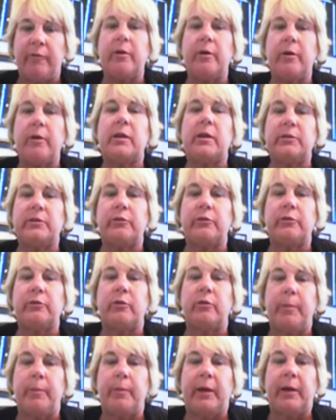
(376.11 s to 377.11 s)
very
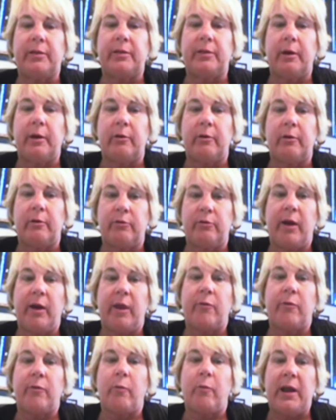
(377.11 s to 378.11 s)
concerned about their
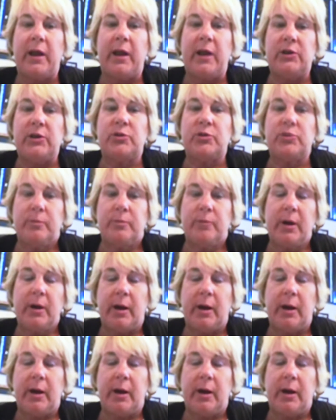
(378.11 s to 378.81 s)
driver wage